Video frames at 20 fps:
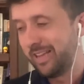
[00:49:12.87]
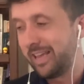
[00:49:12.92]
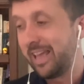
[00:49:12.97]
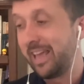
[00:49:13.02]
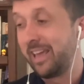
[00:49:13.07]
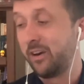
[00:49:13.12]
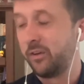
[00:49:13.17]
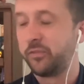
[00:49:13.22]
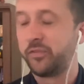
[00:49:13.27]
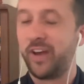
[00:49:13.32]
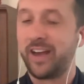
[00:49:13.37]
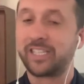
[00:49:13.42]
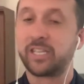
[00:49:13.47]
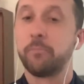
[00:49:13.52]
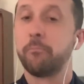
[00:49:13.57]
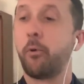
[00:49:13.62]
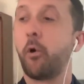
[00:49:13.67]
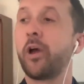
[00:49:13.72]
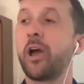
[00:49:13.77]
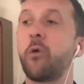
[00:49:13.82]
in effect,
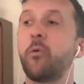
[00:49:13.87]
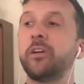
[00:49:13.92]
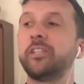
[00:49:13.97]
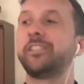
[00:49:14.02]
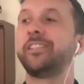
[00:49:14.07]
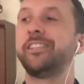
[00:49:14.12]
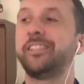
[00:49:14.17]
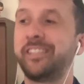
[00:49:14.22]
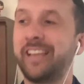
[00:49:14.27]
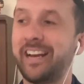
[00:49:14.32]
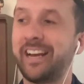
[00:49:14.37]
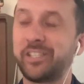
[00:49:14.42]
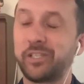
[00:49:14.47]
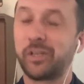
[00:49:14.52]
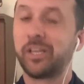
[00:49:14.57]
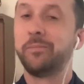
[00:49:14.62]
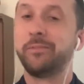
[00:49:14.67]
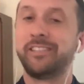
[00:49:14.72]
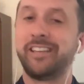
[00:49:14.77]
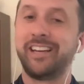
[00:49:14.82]
boy, I wish these statute
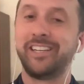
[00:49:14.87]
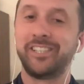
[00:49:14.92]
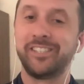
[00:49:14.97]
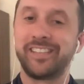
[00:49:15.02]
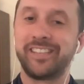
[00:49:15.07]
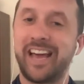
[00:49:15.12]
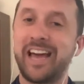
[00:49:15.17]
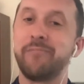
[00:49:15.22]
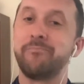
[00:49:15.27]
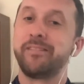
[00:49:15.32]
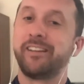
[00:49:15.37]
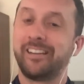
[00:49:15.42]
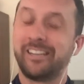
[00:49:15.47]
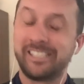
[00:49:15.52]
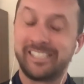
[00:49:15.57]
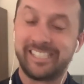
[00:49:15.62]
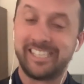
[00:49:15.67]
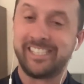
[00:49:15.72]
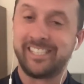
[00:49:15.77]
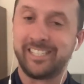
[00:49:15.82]
of limitations hadn't been in
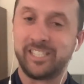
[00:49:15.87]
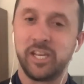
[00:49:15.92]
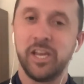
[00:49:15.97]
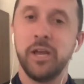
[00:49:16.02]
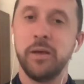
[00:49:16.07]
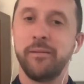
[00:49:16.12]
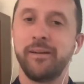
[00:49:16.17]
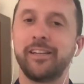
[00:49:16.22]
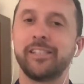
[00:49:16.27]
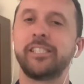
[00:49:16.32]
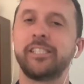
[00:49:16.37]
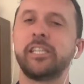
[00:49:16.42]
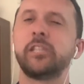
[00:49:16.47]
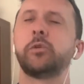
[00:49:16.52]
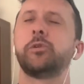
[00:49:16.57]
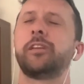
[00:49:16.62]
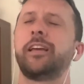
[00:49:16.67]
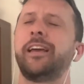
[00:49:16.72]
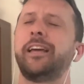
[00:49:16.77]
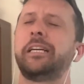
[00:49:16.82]
existence, because this
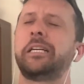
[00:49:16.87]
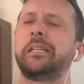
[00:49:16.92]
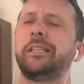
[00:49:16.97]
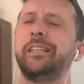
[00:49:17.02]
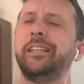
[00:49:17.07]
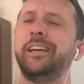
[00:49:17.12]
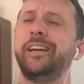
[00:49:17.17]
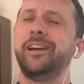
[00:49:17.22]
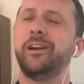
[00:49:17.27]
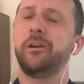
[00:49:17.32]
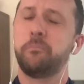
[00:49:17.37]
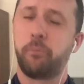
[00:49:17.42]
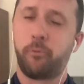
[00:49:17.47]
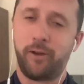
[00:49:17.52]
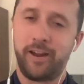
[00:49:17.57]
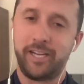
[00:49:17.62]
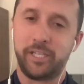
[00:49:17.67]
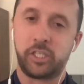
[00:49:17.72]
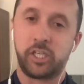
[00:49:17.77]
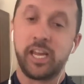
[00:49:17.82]
was a clear
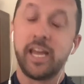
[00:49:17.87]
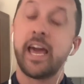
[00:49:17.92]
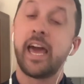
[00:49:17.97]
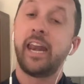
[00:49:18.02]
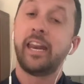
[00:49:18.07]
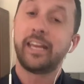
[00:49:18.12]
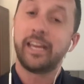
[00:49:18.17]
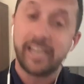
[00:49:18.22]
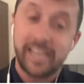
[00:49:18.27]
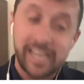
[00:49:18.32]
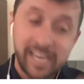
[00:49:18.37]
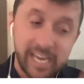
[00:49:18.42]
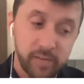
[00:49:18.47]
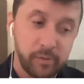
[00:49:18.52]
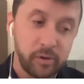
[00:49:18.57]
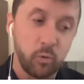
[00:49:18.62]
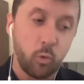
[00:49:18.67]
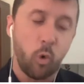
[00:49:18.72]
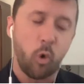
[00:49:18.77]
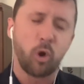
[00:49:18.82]
breach. And again, he had
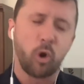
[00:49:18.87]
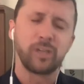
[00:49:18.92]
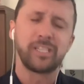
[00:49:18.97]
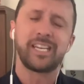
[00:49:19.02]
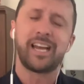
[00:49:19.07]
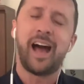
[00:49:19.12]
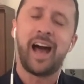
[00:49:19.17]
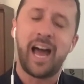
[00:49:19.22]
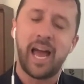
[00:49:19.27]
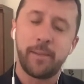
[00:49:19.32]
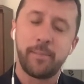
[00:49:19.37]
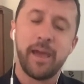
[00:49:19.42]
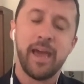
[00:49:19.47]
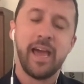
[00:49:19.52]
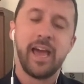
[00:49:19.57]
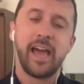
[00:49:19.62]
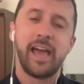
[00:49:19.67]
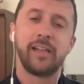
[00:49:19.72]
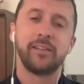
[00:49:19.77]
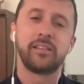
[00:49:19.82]
been warned time
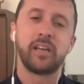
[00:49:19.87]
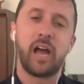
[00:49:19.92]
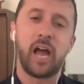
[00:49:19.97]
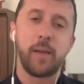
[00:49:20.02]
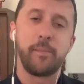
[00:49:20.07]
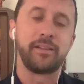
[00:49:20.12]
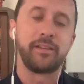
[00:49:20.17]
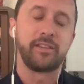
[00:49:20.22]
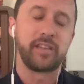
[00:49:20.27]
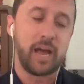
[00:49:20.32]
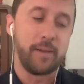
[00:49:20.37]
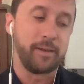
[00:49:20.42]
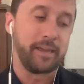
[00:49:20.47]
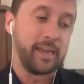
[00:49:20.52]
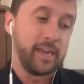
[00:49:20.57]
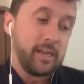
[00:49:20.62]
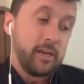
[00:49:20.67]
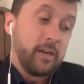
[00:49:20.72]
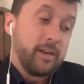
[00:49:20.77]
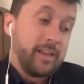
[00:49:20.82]
and time and time
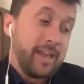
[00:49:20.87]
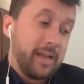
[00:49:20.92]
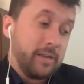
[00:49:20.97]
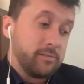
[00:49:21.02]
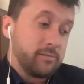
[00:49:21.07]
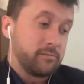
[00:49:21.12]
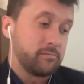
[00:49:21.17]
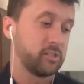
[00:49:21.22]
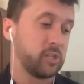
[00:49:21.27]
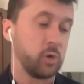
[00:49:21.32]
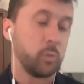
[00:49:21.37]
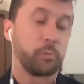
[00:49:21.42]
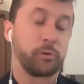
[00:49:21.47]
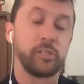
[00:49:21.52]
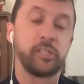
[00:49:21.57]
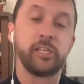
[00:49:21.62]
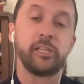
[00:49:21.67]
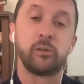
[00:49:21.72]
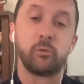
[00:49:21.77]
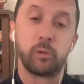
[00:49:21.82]
again, and yet still
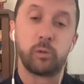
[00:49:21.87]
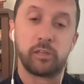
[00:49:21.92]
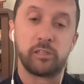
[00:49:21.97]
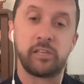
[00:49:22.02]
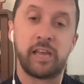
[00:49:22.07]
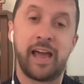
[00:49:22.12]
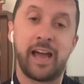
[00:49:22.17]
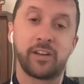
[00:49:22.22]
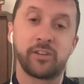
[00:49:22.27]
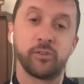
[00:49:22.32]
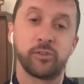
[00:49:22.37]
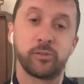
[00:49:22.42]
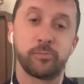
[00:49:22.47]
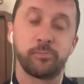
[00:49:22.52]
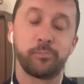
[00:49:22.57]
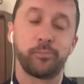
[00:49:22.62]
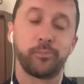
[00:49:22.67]
proceeded with his actions.